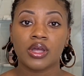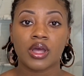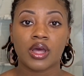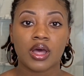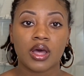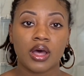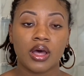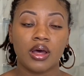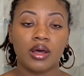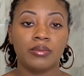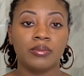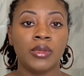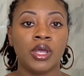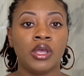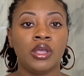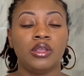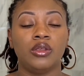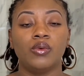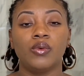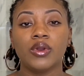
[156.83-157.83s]

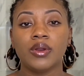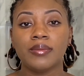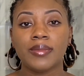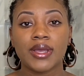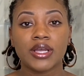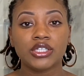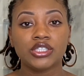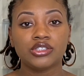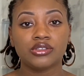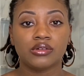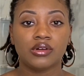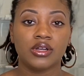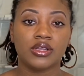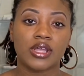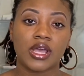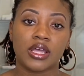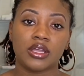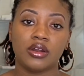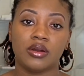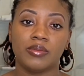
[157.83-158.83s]
You want to make sure
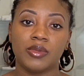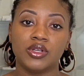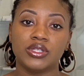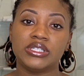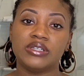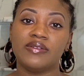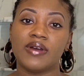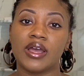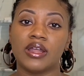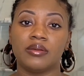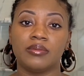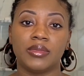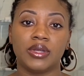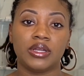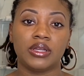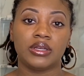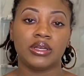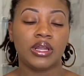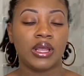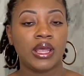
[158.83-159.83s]
that your
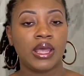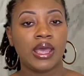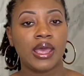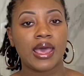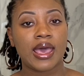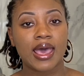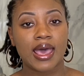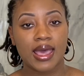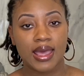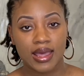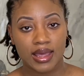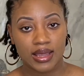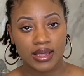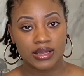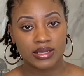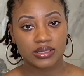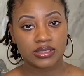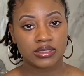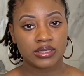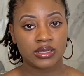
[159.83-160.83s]
multivitamin
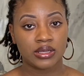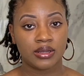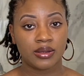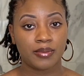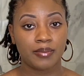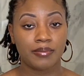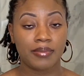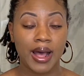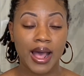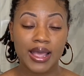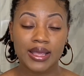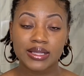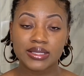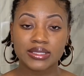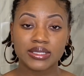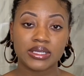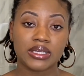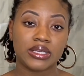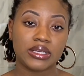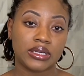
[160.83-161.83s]
has
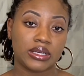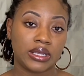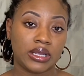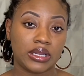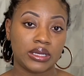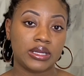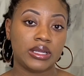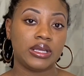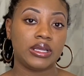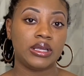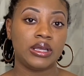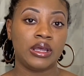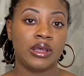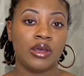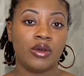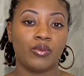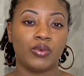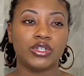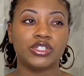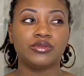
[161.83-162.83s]
biotin in it,
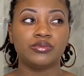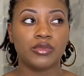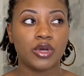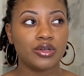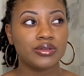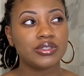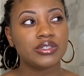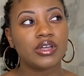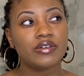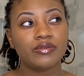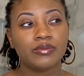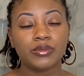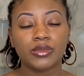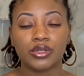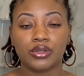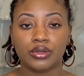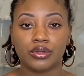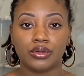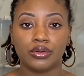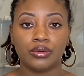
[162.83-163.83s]
which most of them
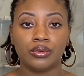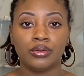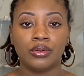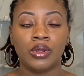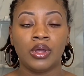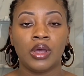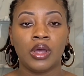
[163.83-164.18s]
do.